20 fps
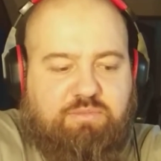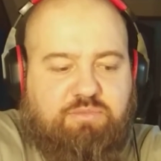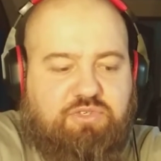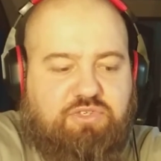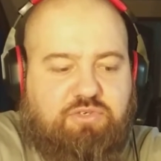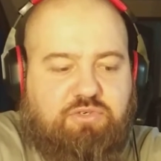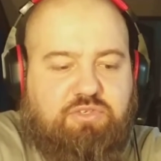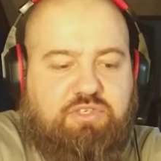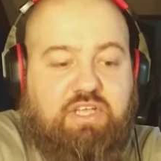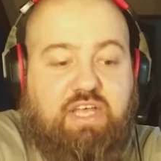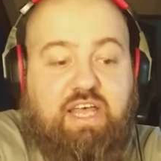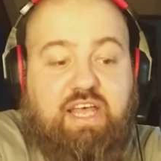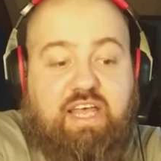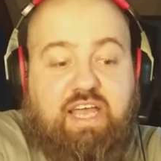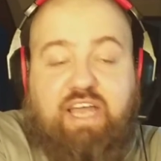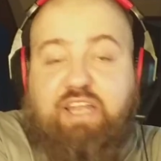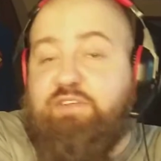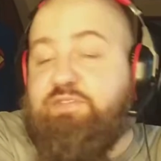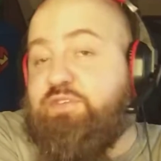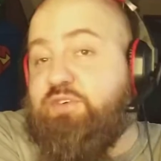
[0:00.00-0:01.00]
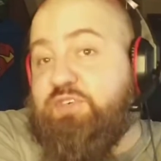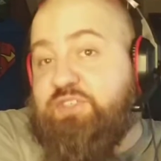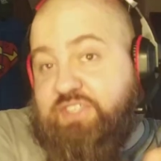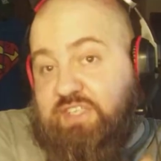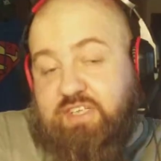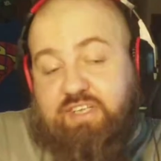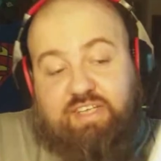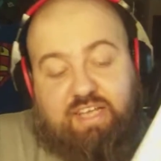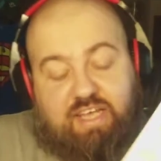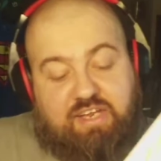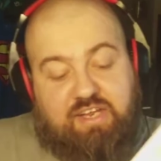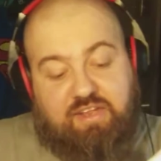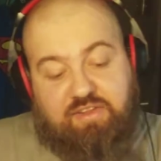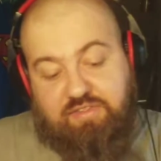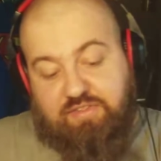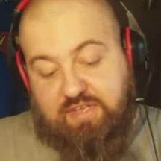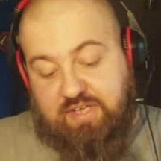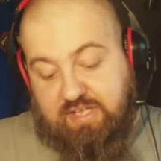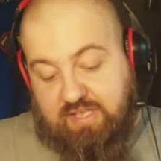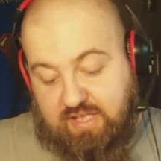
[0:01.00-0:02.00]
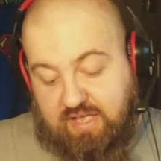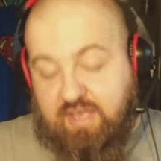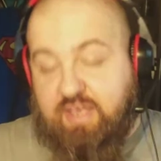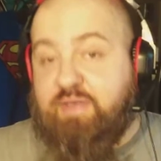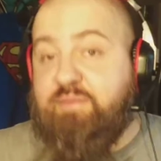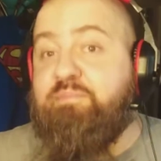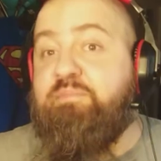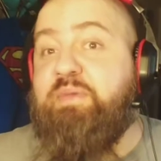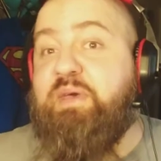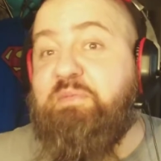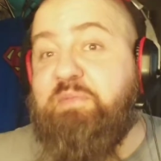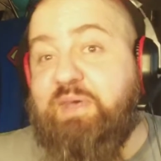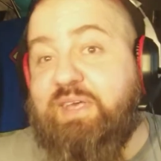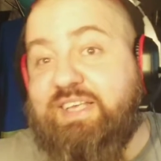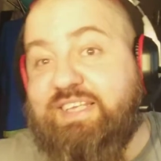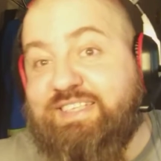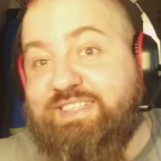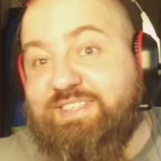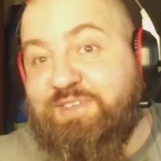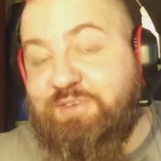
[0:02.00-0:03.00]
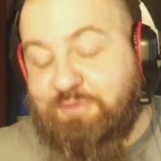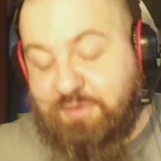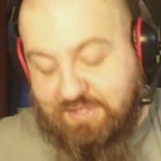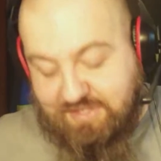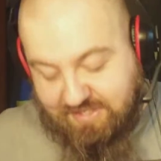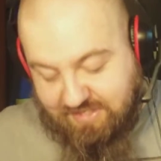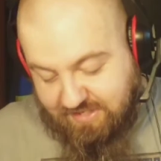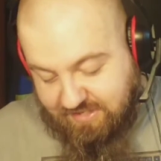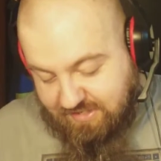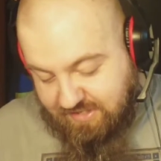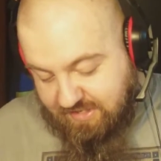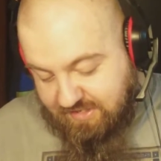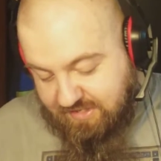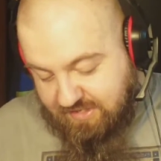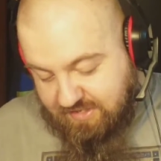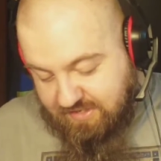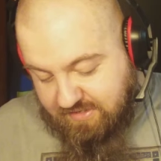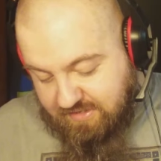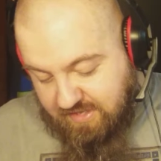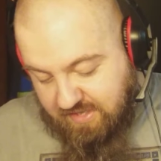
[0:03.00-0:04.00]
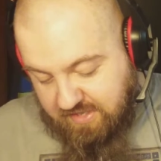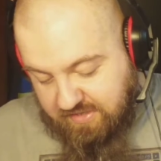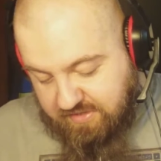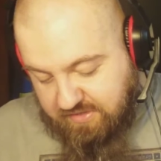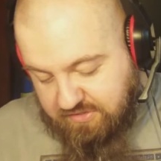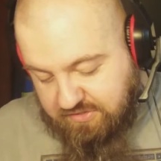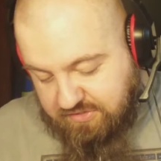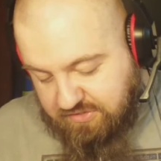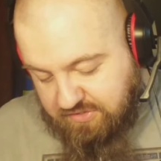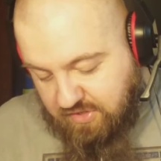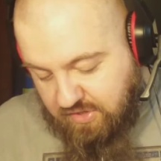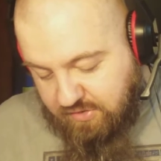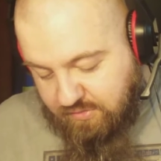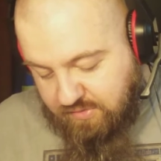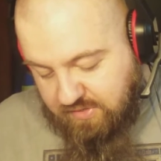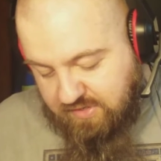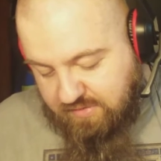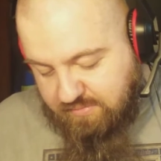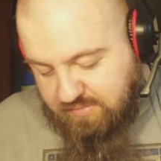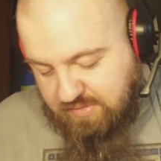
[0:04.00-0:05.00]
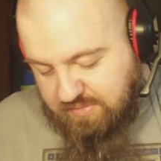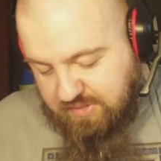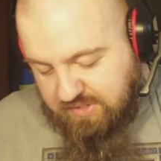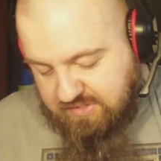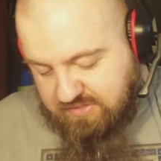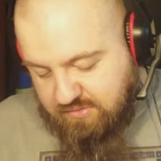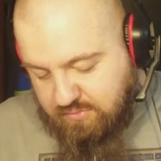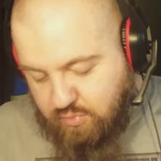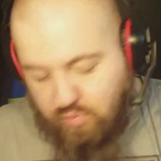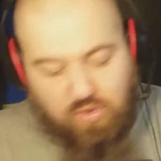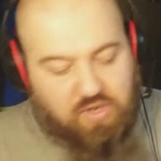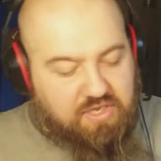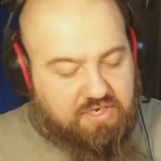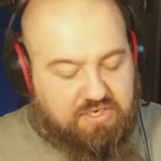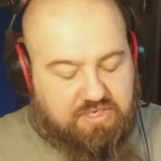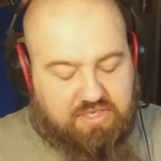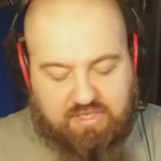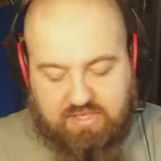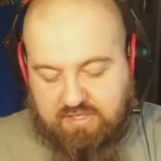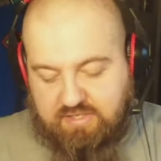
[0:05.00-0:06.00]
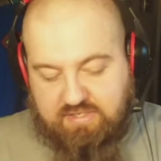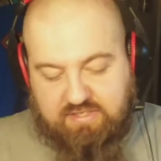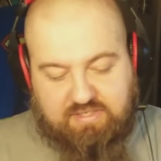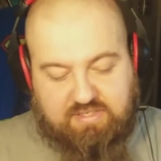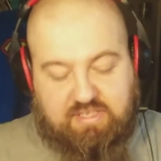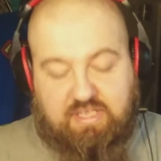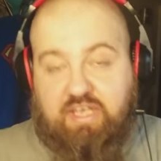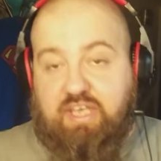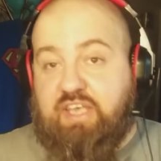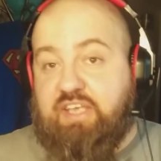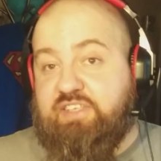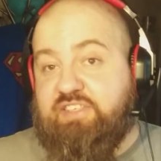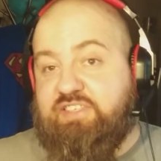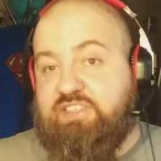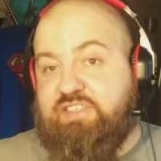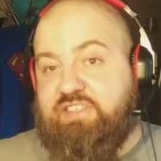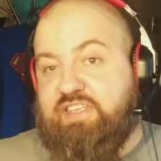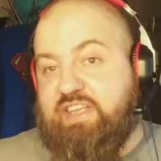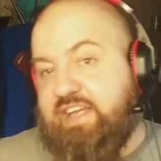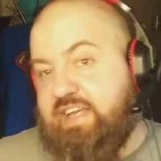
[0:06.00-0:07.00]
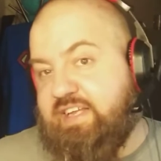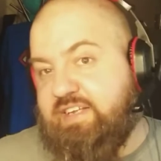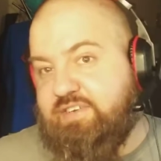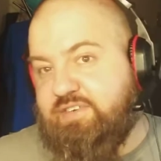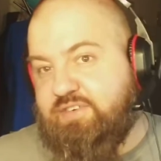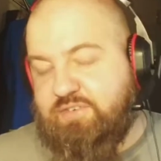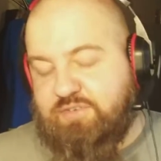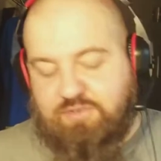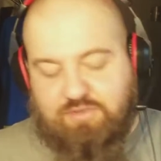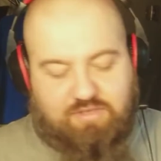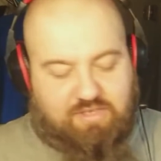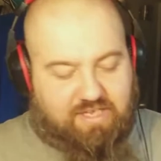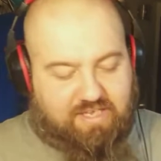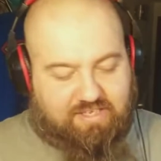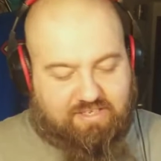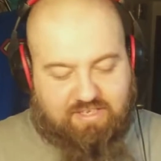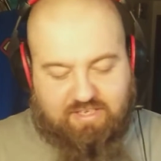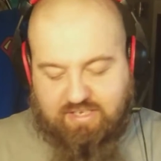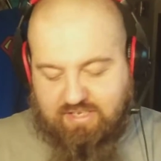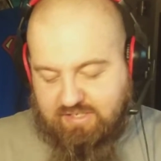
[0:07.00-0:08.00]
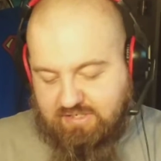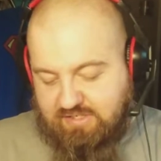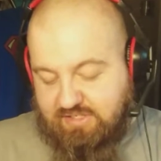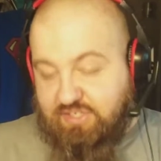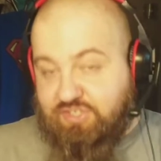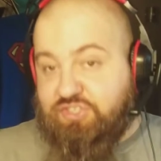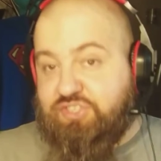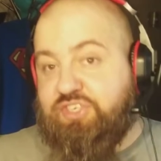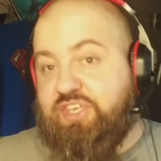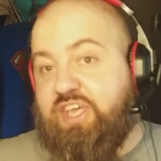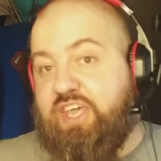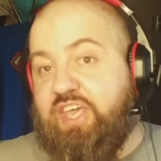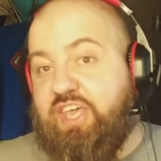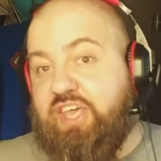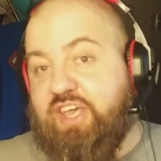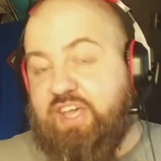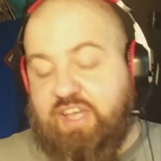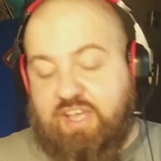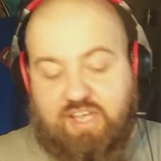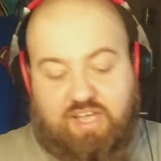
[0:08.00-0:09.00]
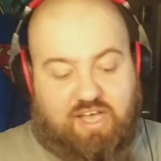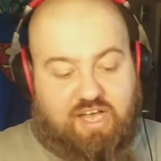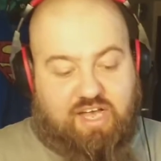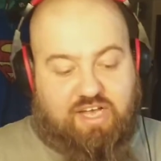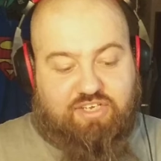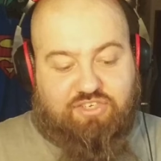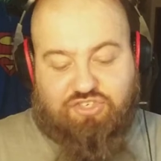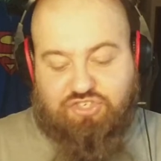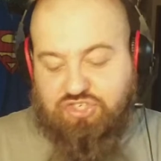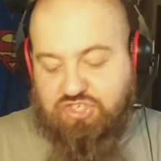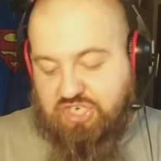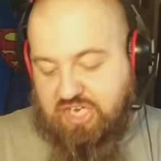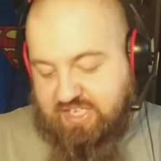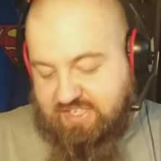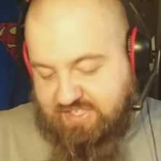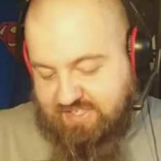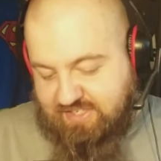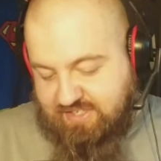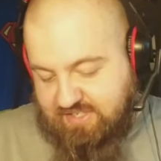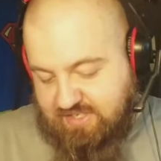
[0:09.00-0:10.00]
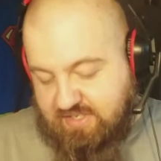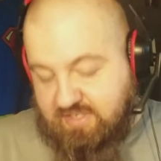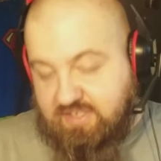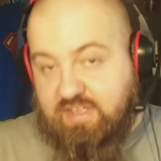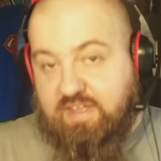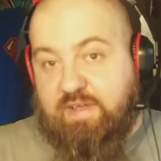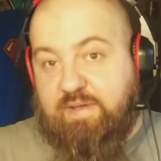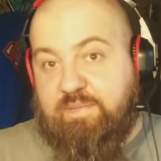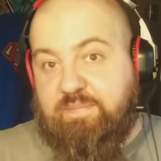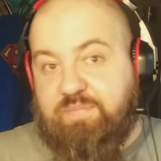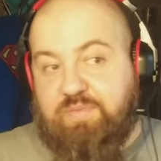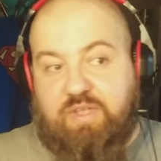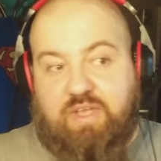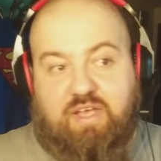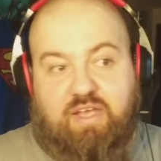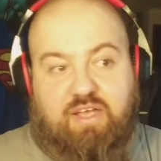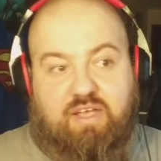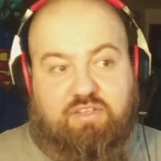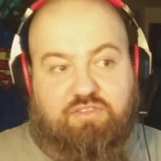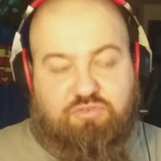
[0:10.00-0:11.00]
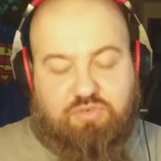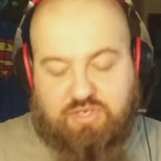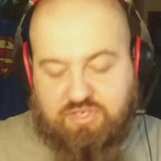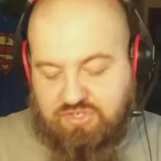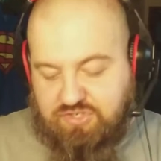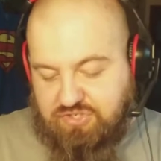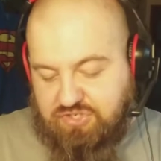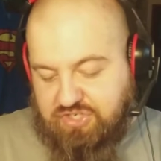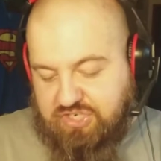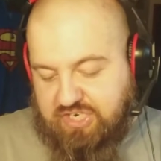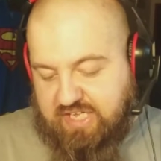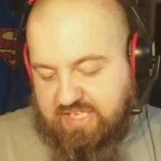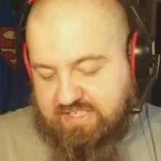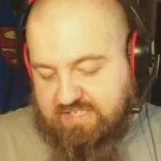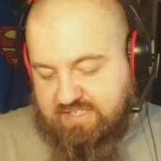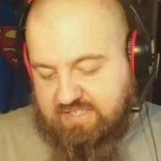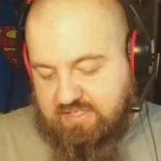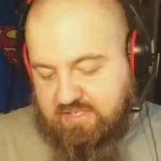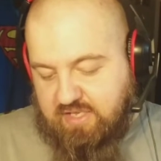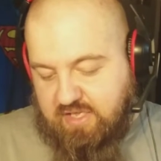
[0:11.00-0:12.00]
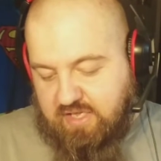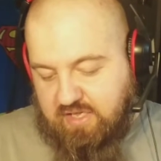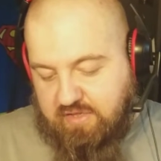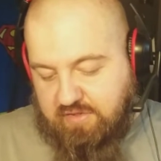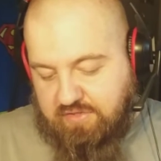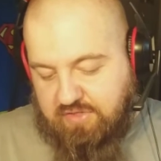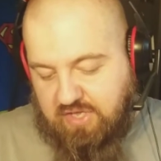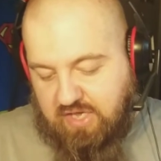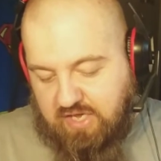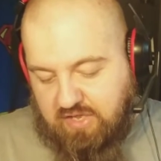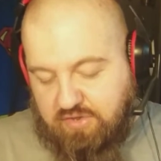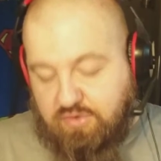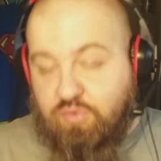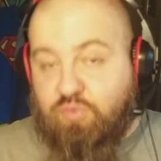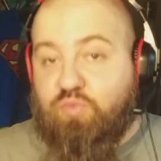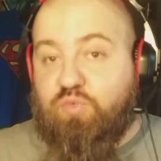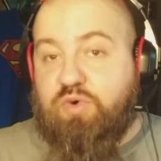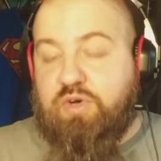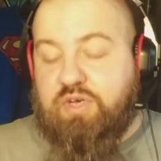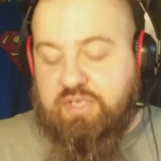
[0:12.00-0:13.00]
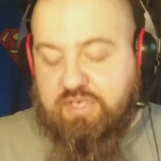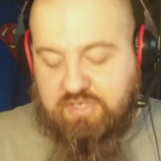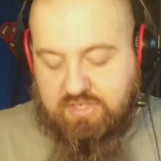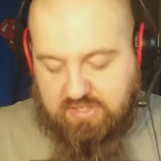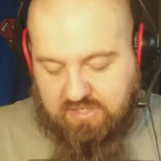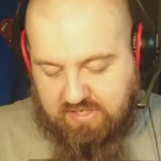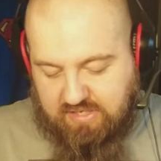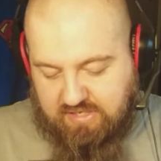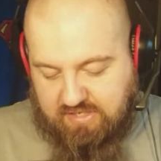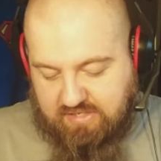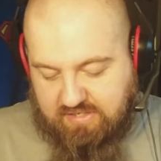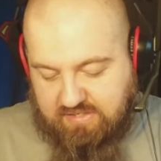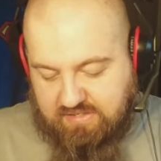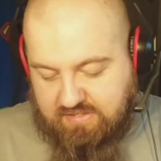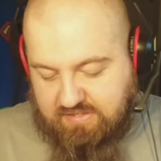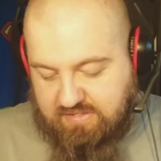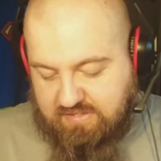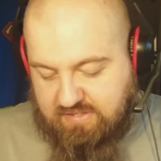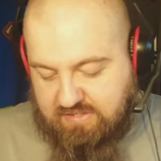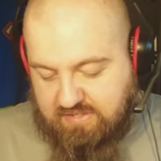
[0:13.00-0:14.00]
sort, and of course, another thing, a mimic is always a good idea. There's 3 mimics. One is a standard, like a cliche chest, treasure chest. The other one is